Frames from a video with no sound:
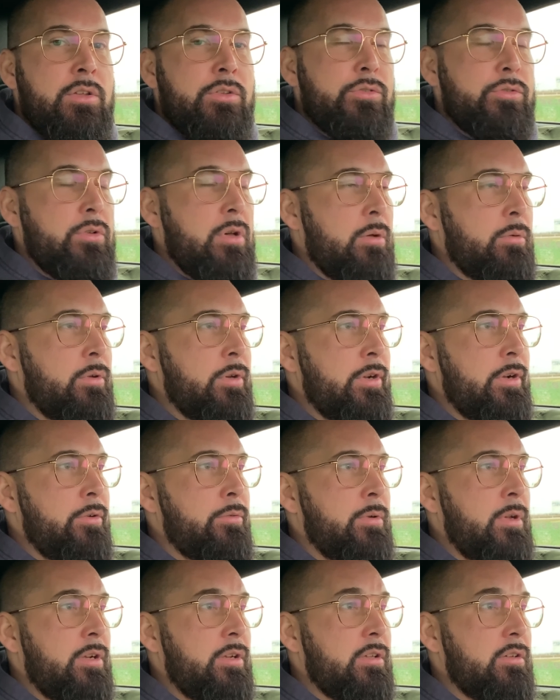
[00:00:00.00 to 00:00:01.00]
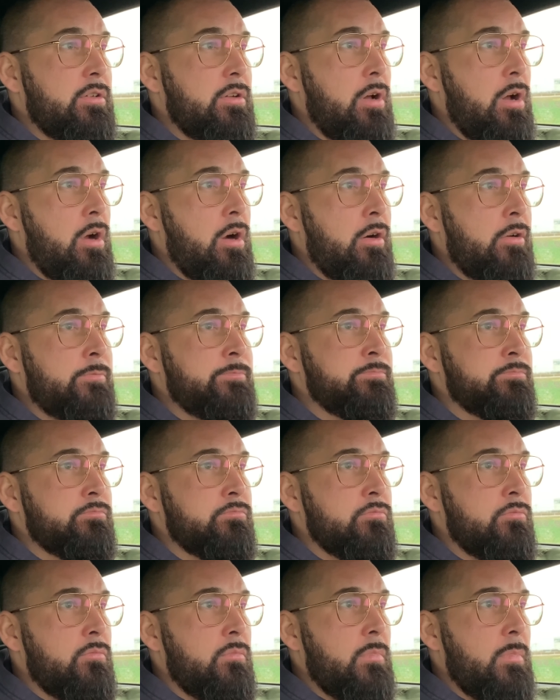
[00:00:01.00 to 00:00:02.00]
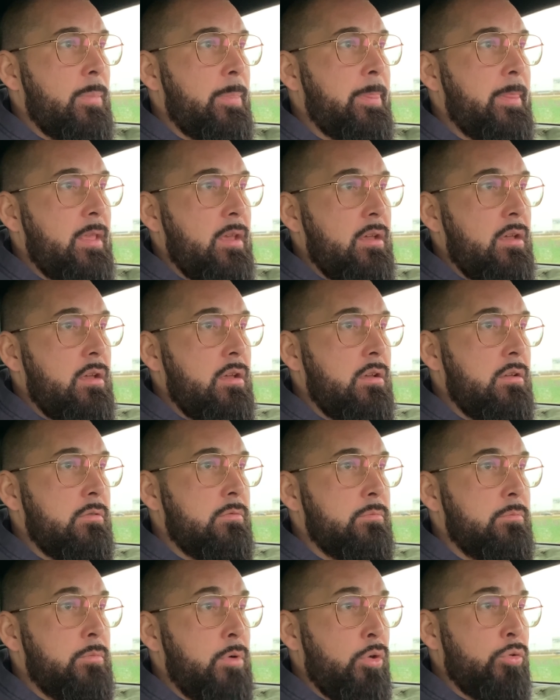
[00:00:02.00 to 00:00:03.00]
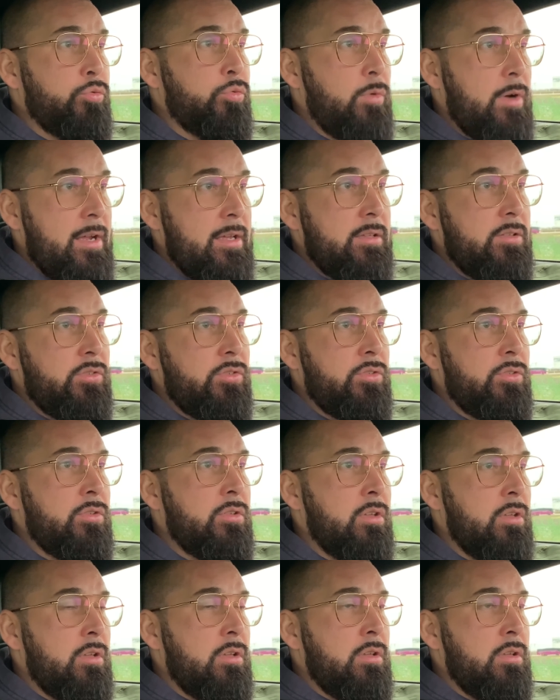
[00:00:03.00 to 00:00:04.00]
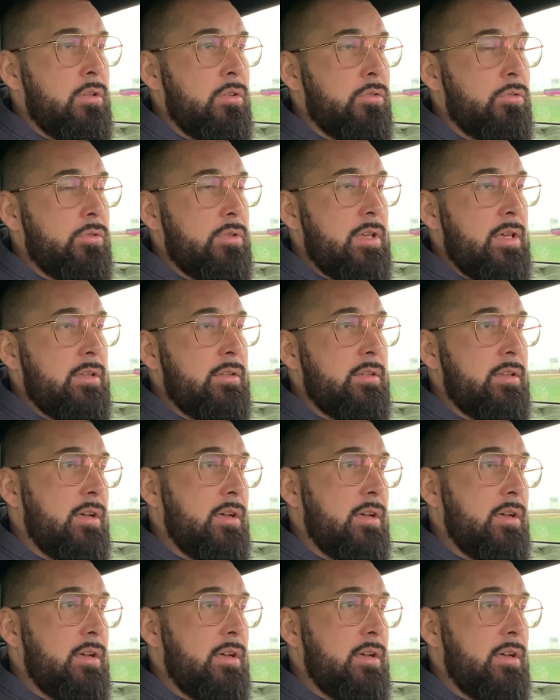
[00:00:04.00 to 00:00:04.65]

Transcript: So I'm gonna run the car both ways to get